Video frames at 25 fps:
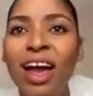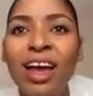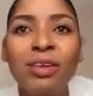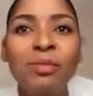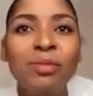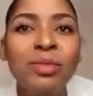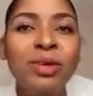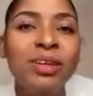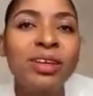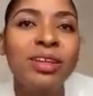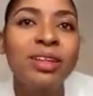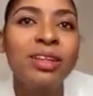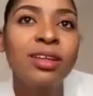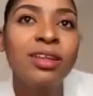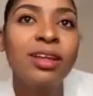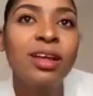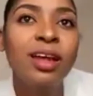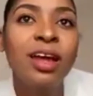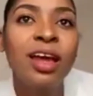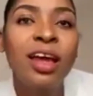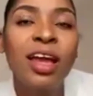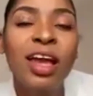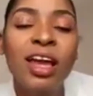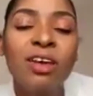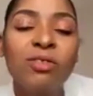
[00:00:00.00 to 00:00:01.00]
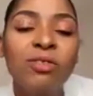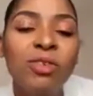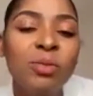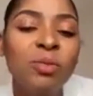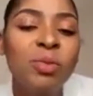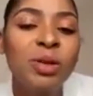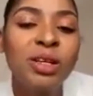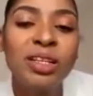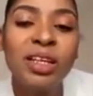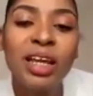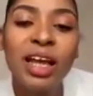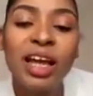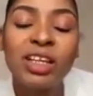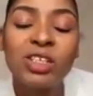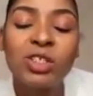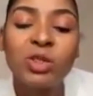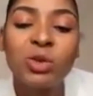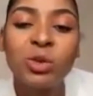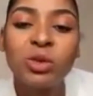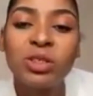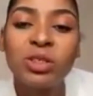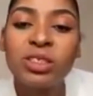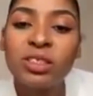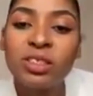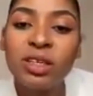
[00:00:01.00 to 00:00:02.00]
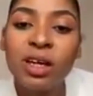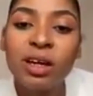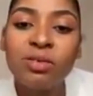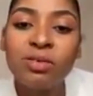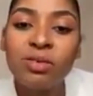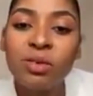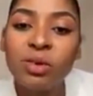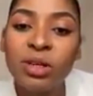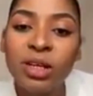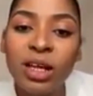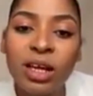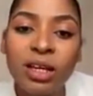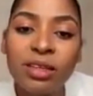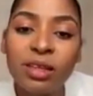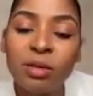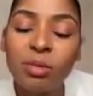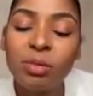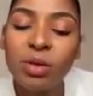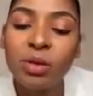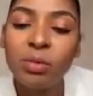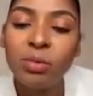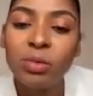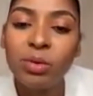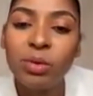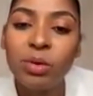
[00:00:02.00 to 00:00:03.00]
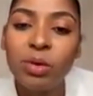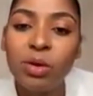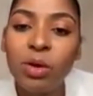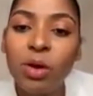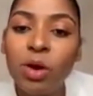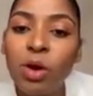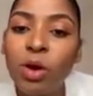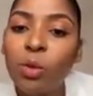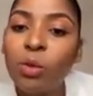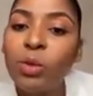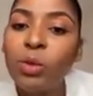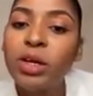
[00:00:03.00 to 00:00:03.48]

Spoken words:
I mean, everybody has got stuff on other people.